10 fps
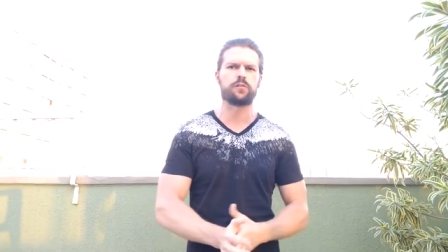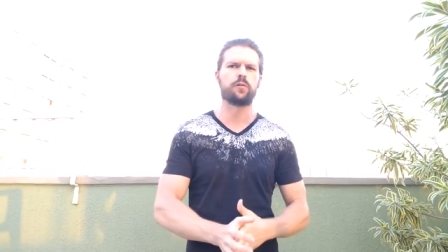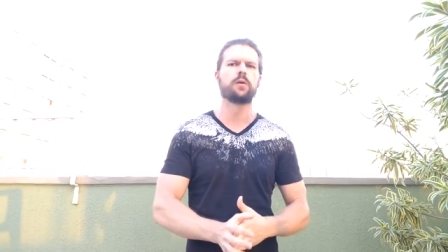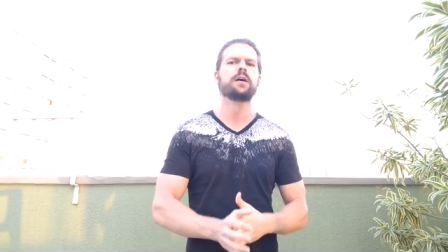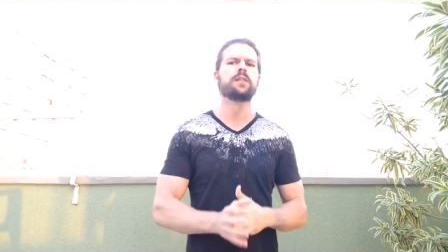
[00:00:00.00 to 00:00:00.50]

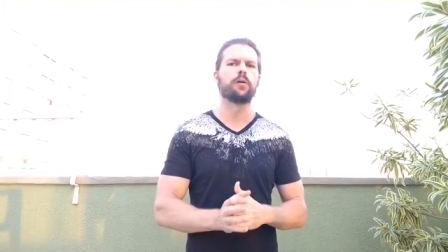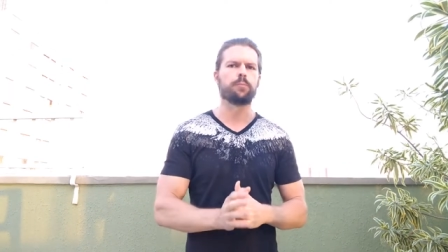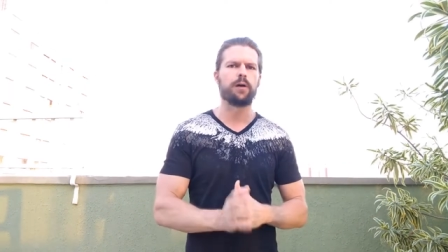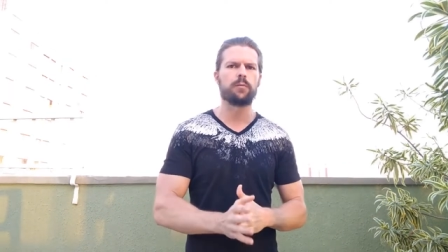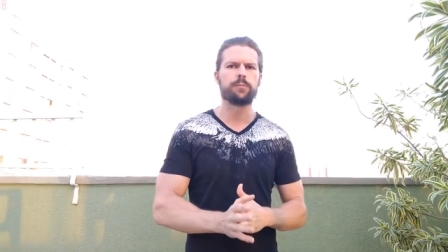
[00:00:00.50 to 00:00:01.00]
So they'll
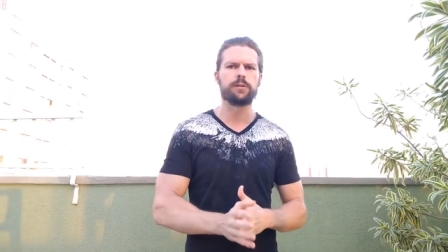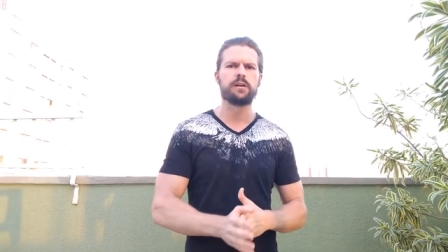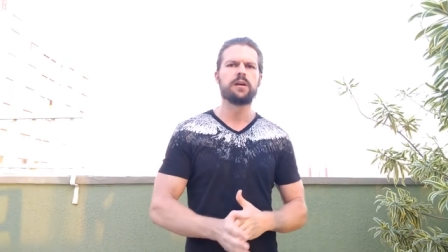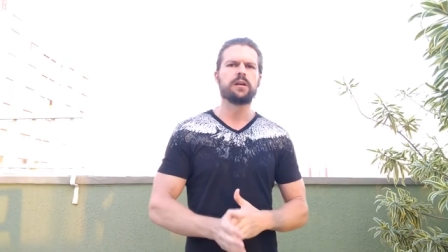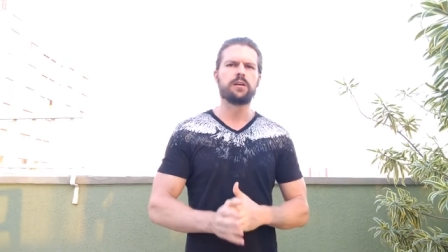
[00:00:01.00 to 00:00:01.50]

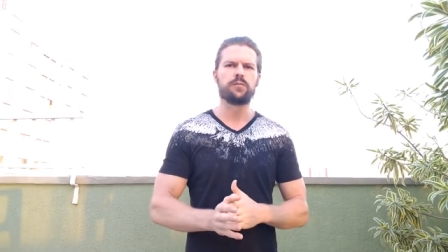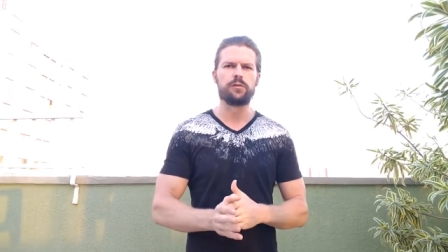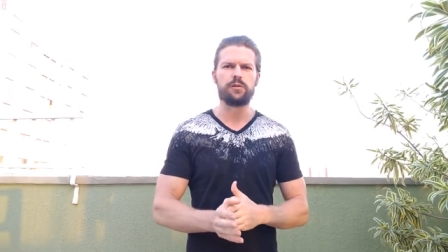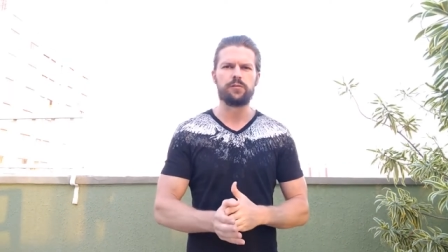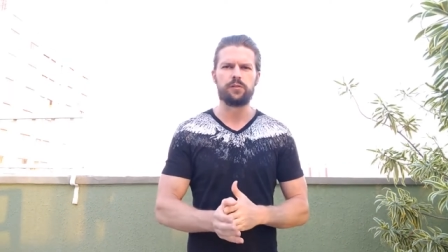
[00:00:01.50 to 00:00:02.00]
probably give
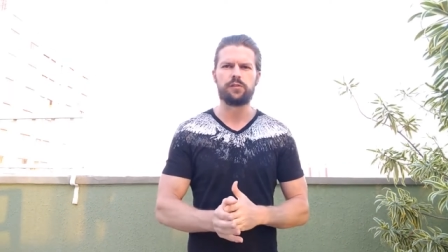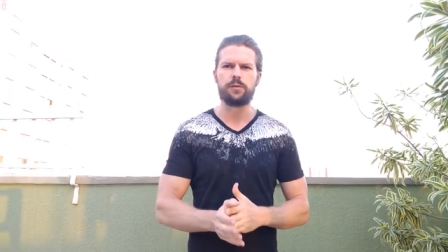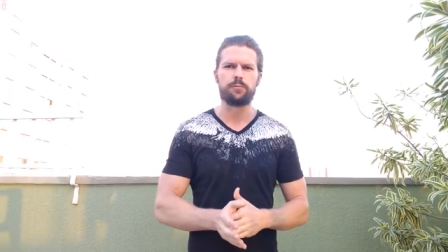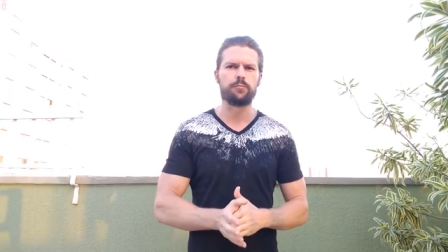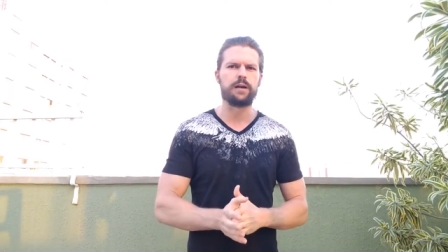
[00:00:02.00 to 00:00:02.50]
you even
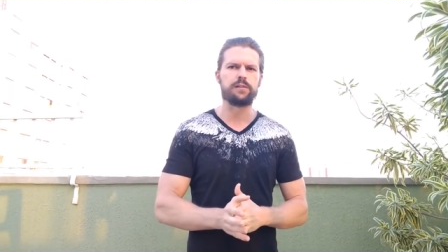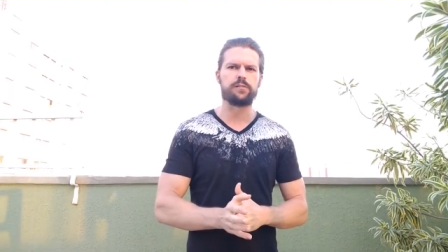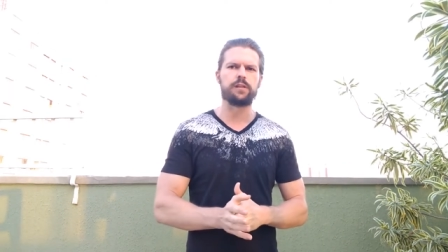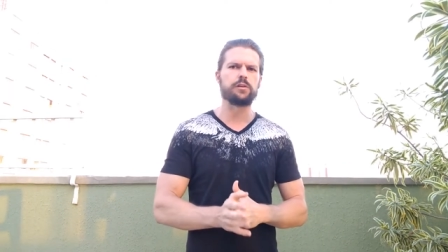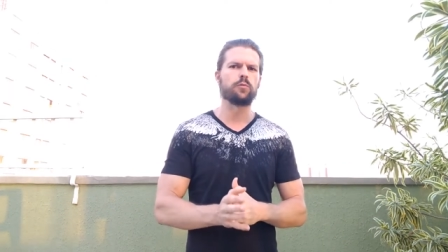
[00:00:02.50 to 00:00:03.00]
cheaper rates
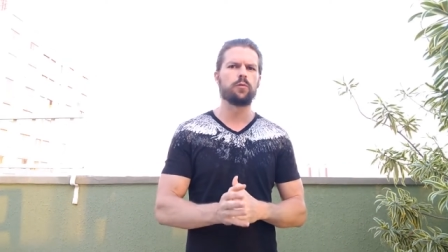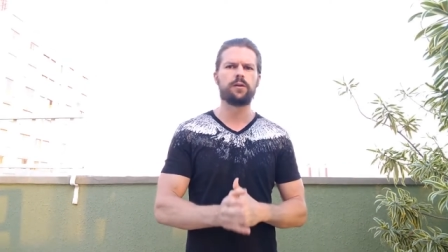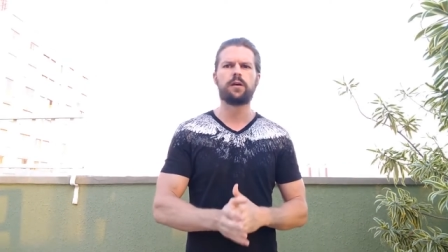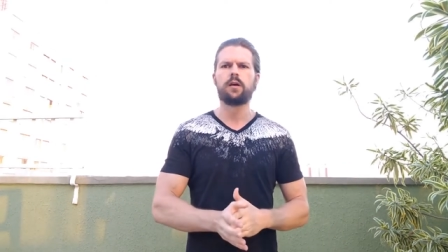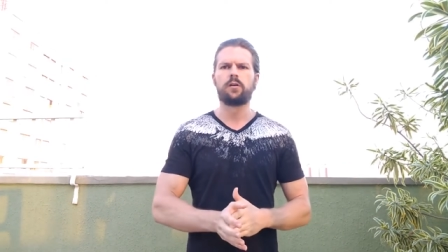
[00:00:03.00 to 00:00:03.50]
than you
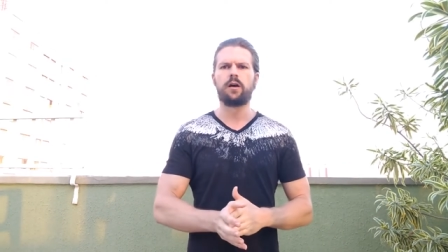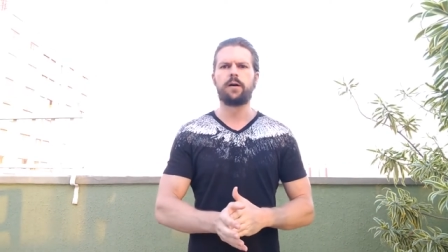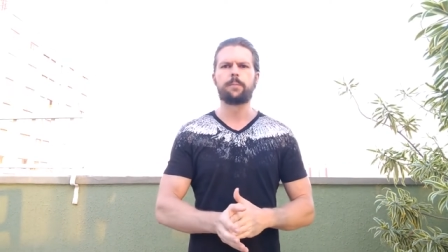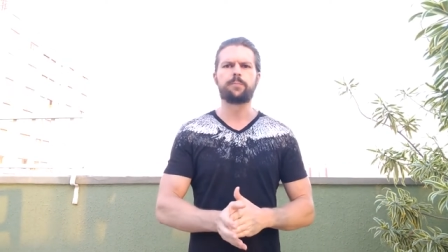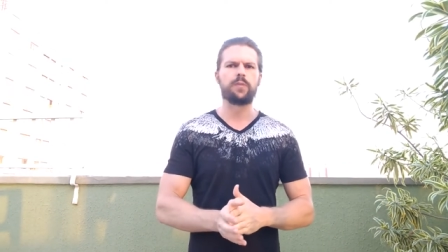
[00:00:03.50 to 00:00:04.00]
would
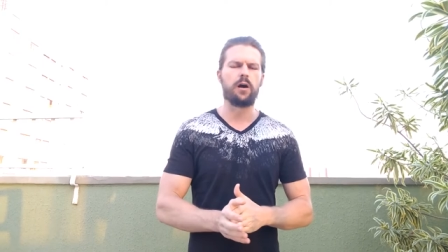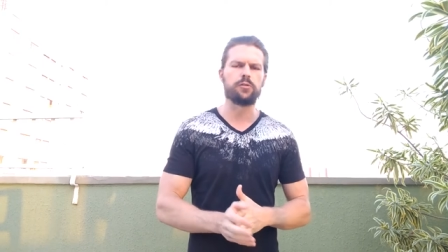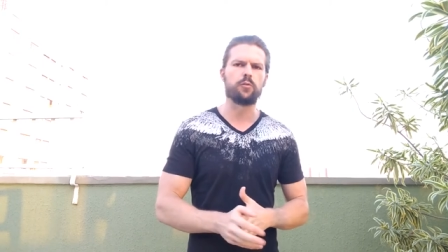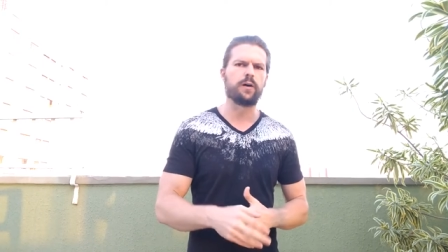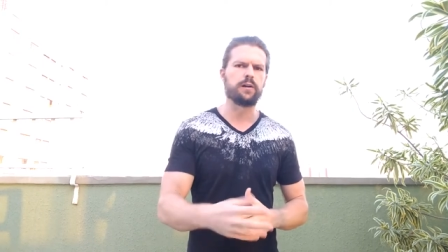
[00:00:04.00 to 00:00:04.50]
um,
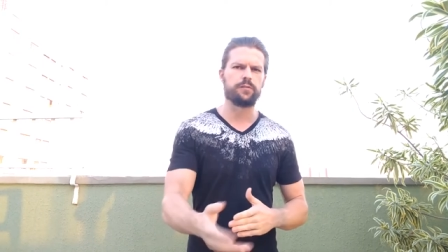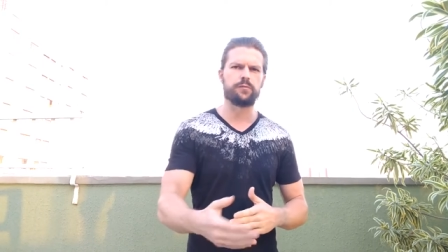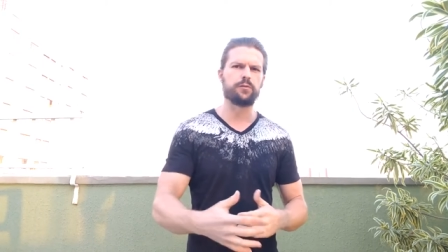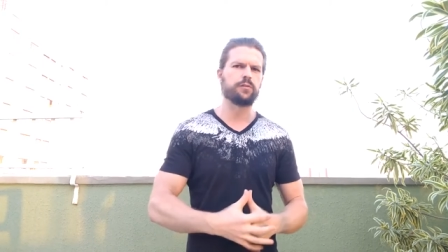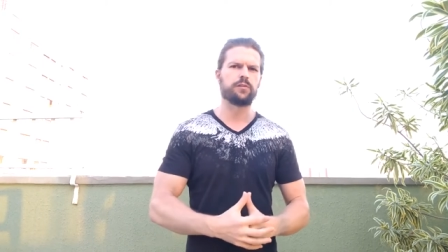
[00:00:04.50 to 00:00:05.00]
otherwise
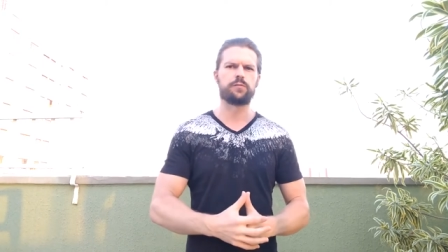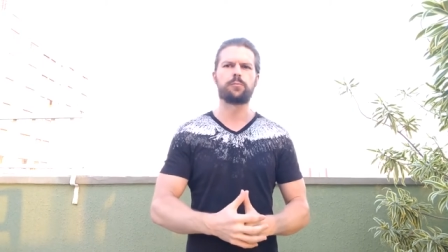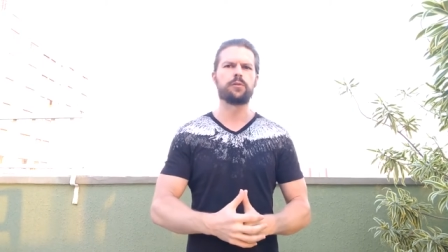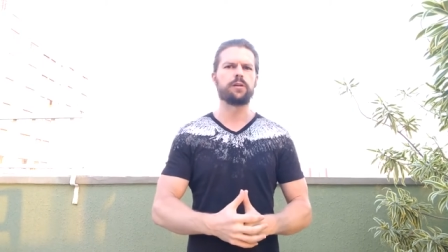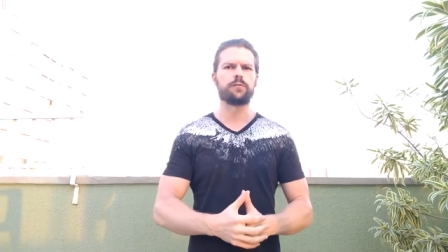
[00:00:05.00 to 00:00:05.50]
if you were just
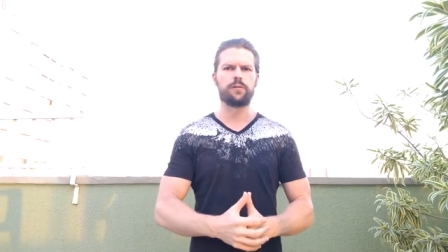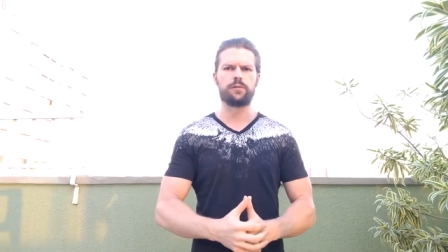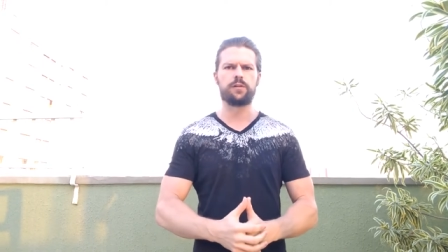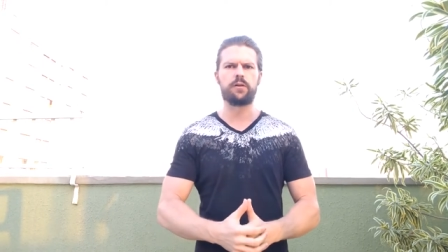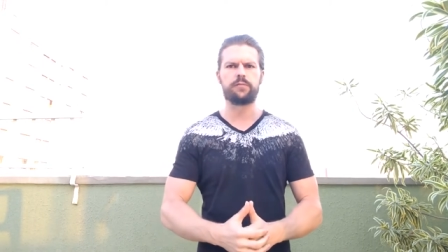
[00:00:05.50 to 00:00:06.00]
booking for
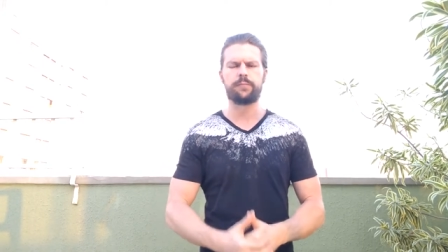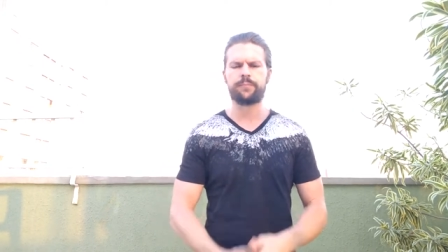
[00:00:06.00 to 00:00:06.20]
yourself.